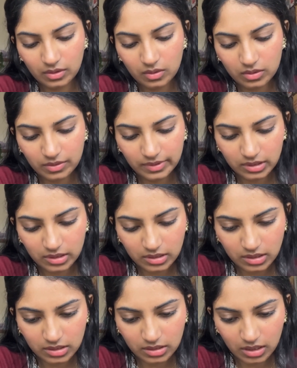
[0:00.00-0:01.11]
Oh, even this
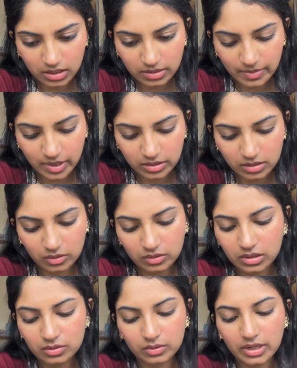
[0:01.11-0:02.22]
is nice. Barcelona.
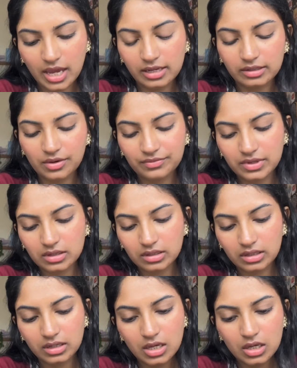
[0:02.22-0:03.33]
No, calligraphy. Okay.